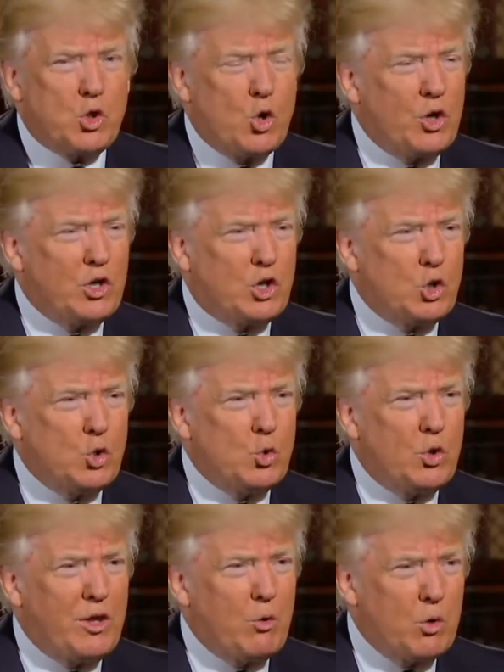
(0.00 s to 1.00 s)
going
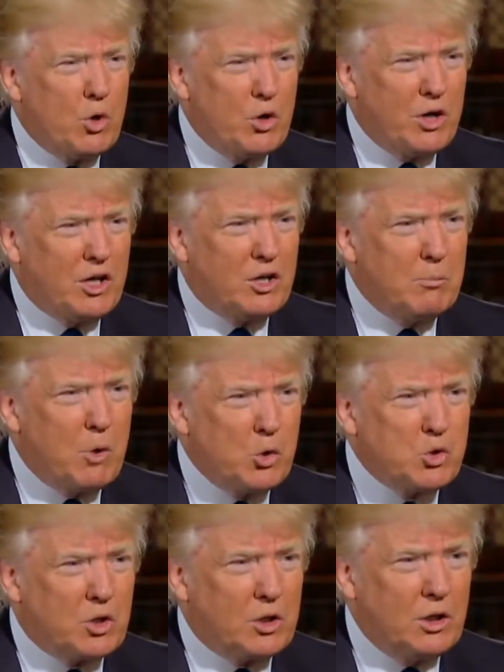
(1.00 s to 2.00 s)
into
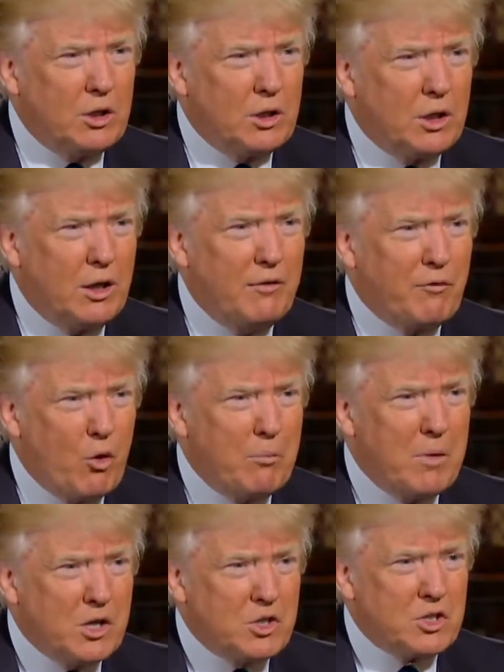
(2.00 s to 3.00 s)
Mosul in 4
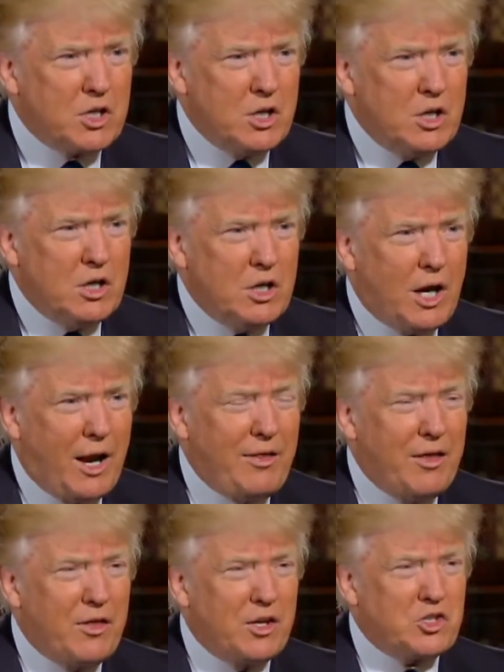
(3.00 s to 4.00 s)
months, and
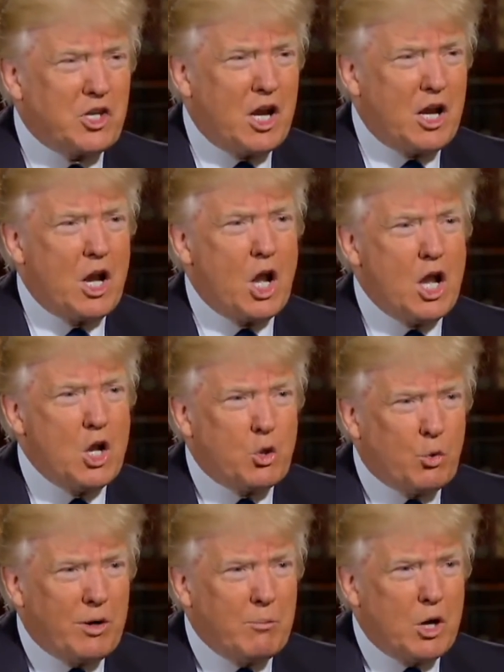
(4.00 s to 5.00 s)
then they said, in
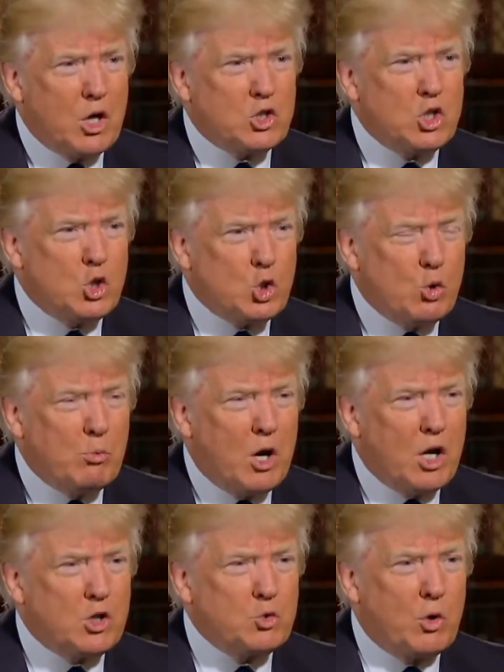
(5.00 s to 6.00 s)
3 months, in 2
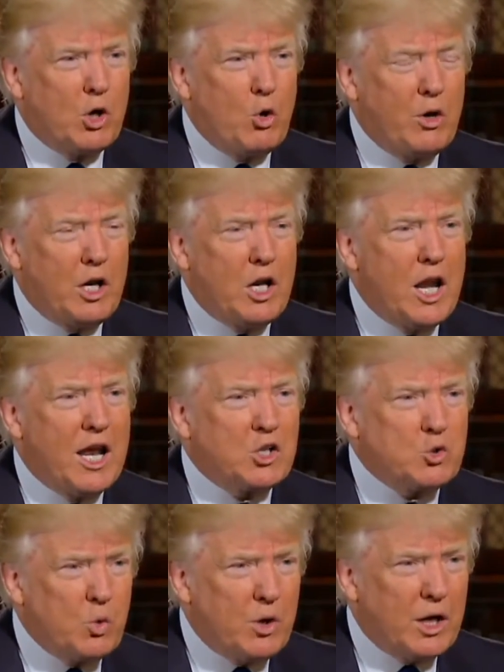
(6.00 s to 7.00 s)
months, we're going in
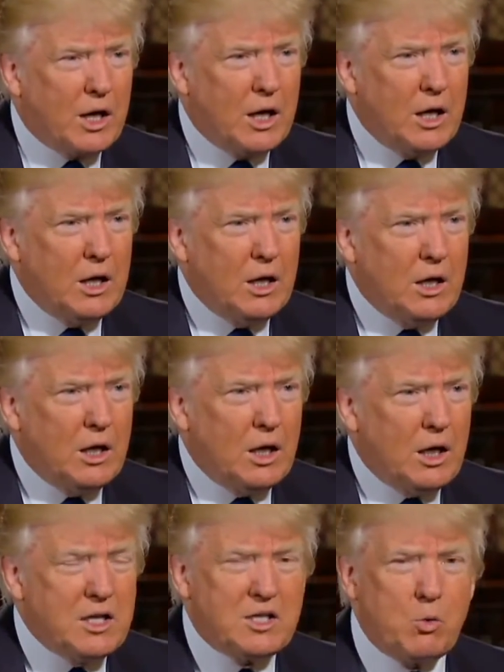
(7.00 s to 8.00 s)
next week.
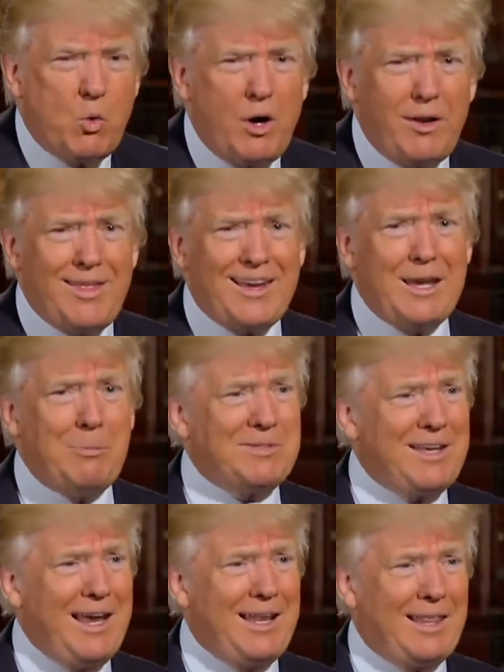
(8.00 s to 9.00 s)
I said, why do they keep
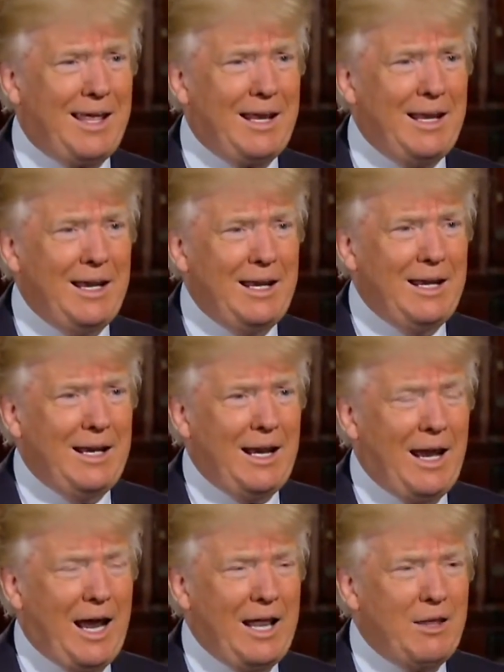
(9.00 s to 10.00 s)
saying that?
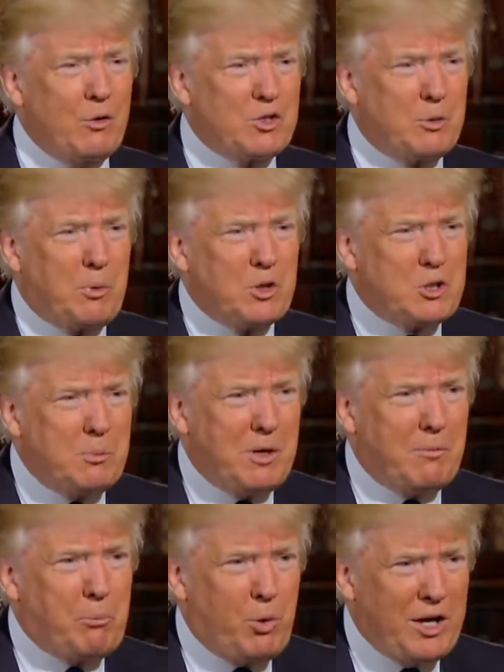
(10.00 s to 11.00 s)
And that was supposed to
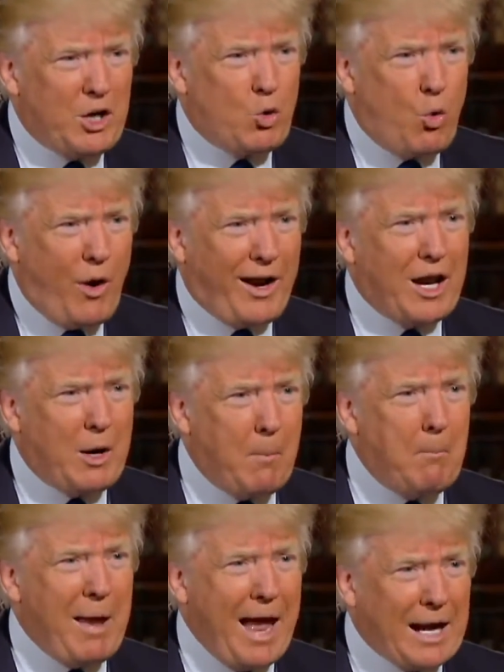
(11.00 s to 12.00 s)
be a pretty quick
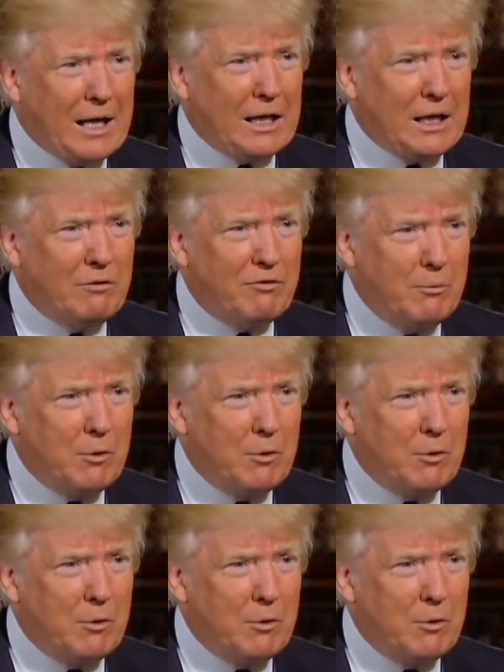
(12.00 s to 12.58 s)
battle for